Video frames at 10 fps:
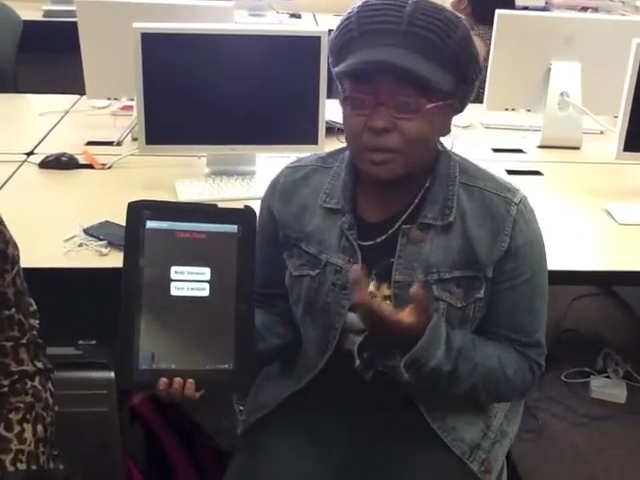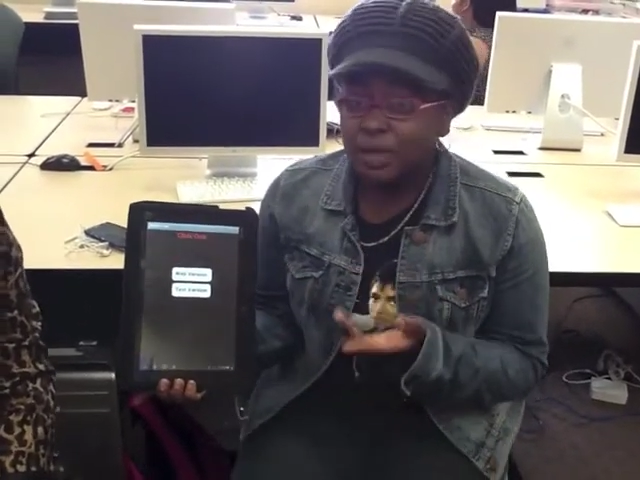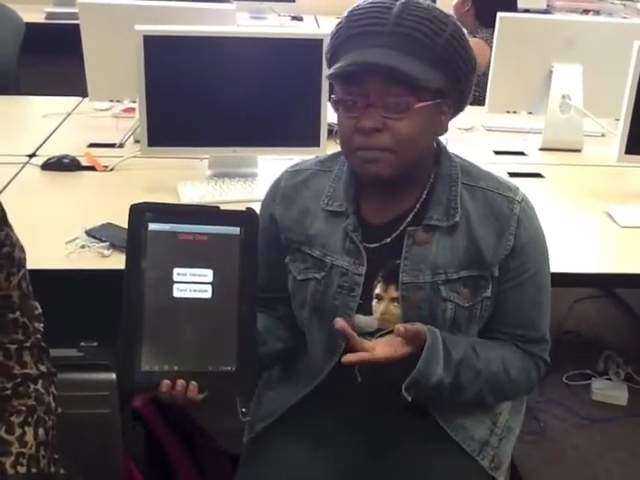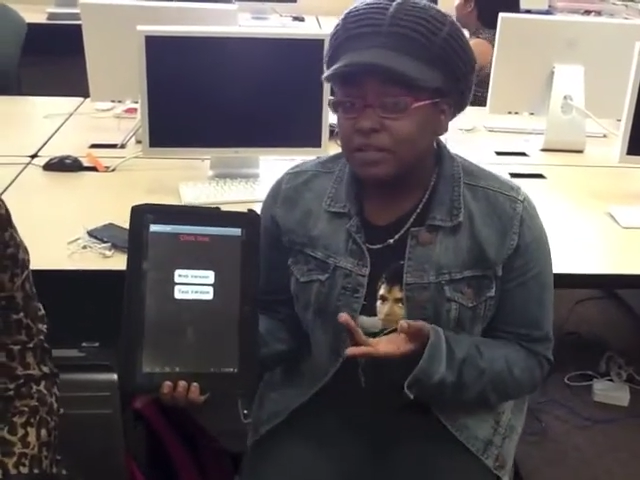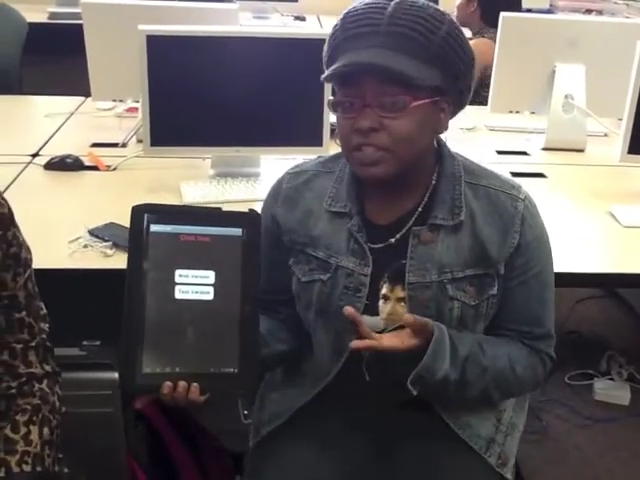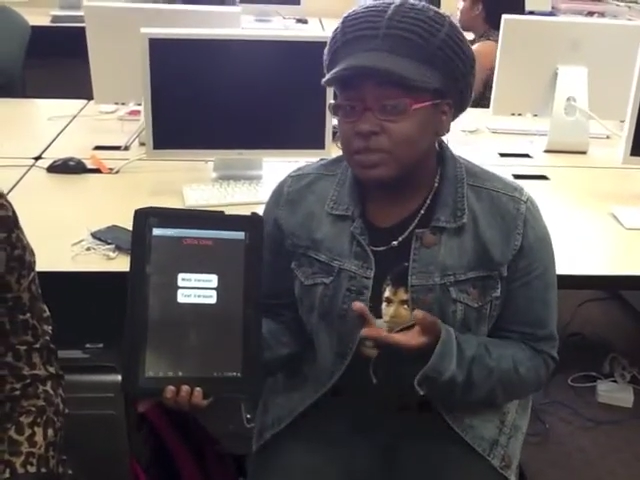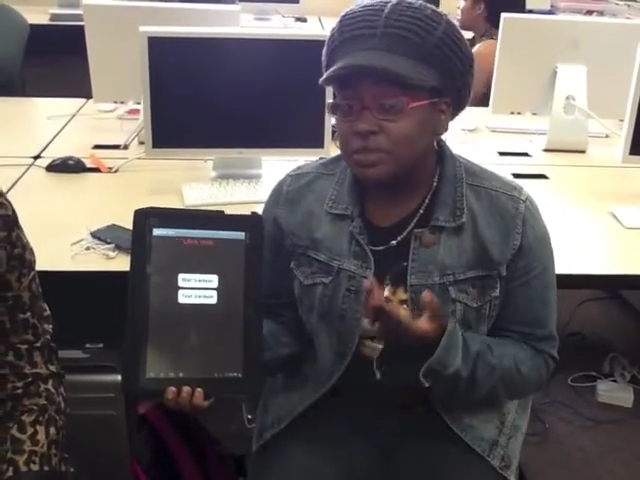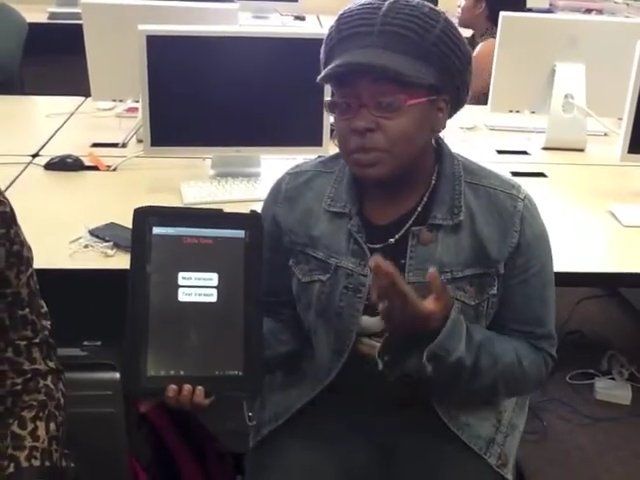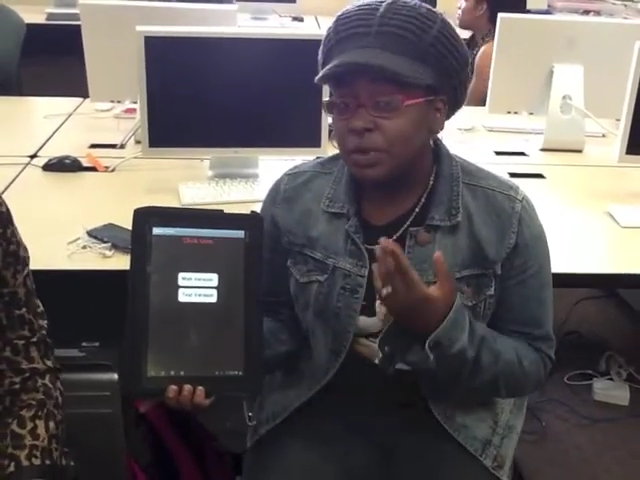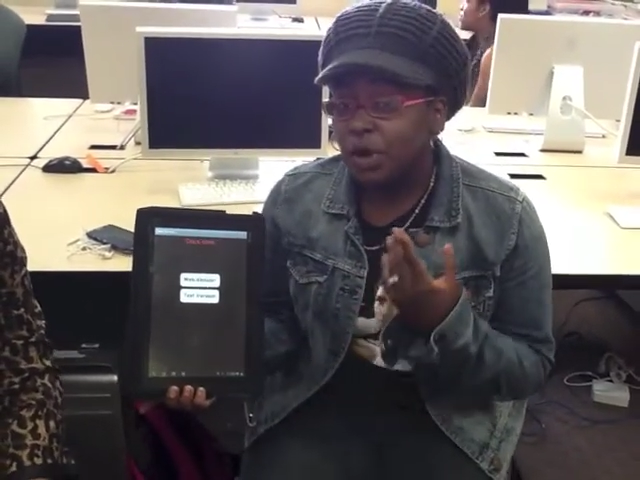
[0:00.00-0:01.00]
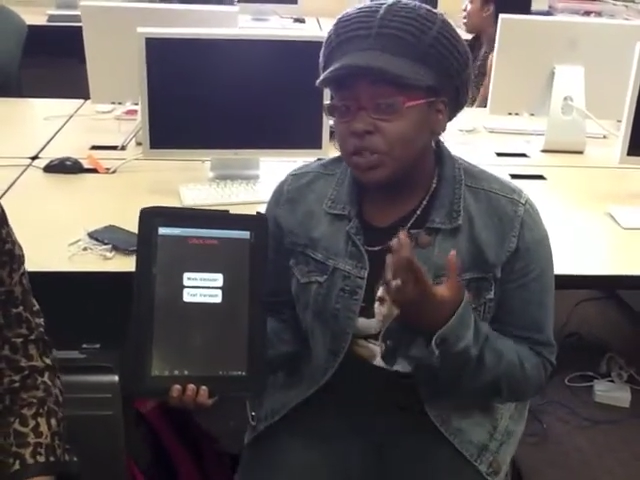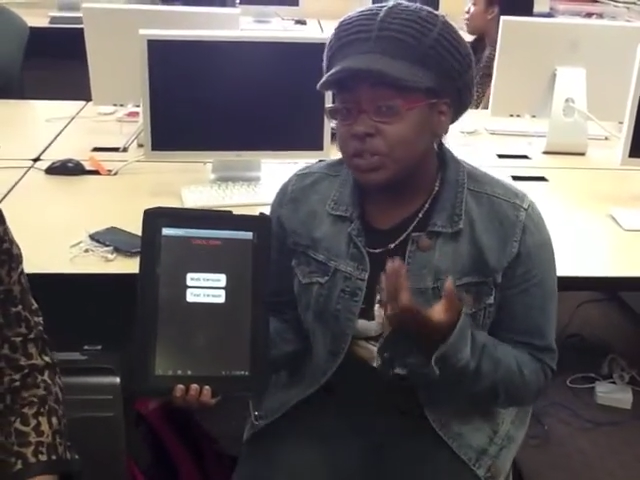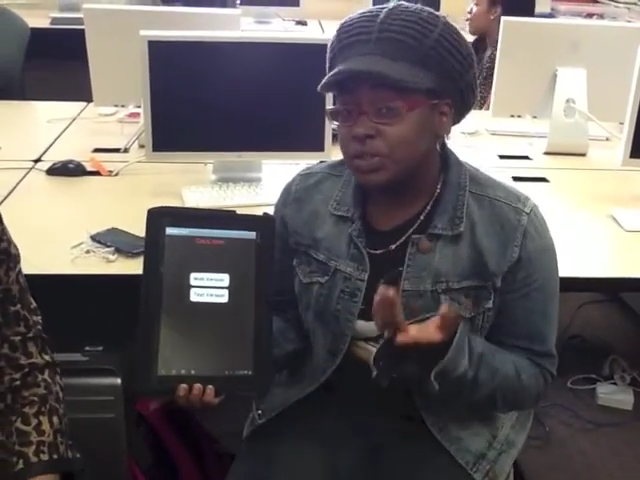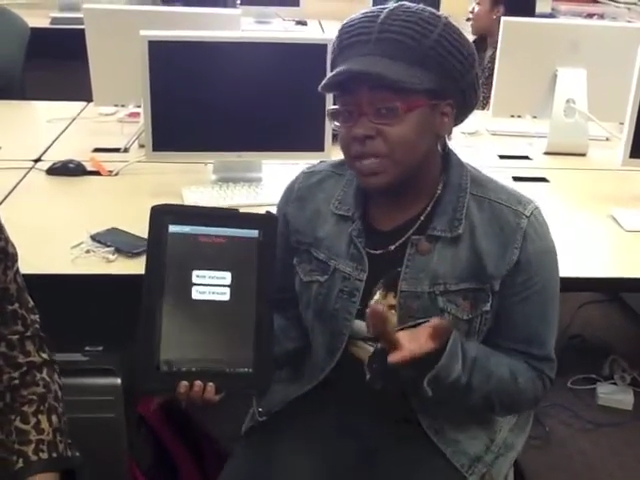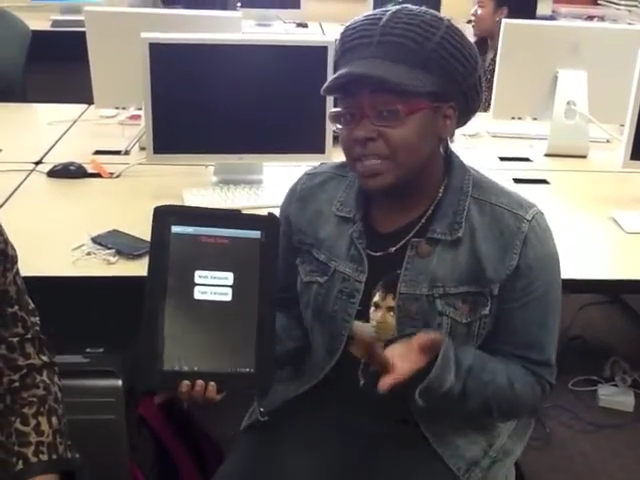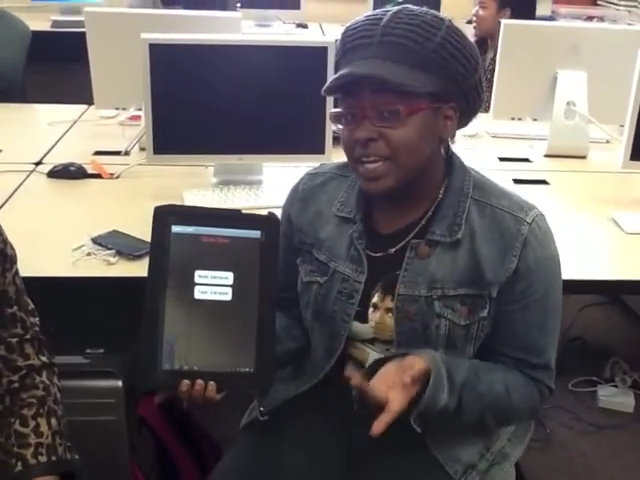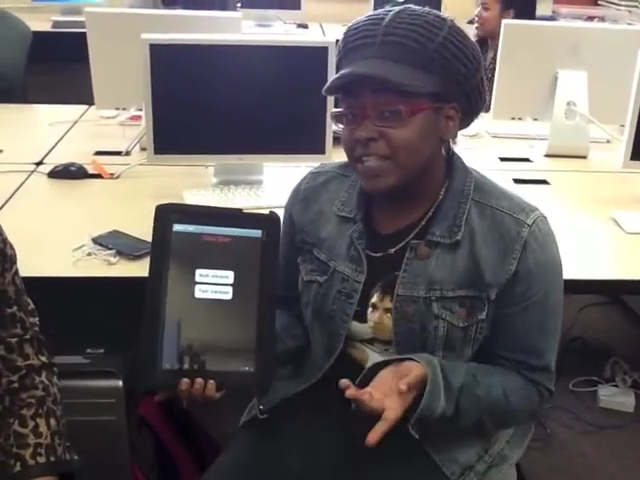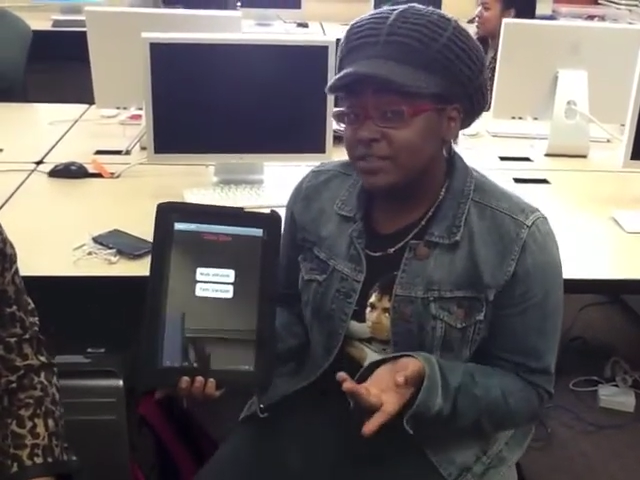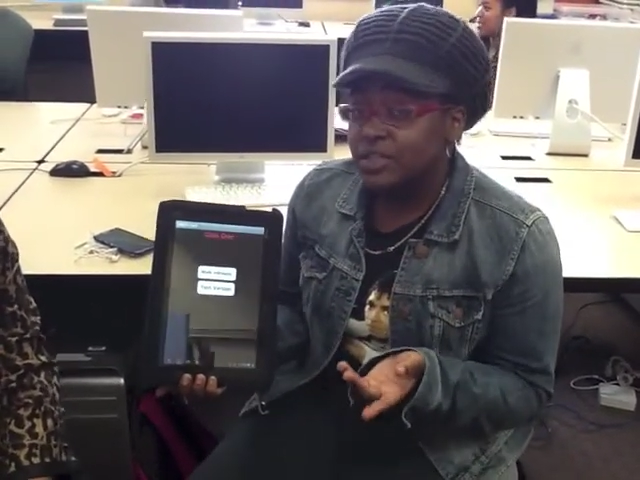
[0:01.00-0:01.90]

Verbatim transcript: web version, but we'll also need a text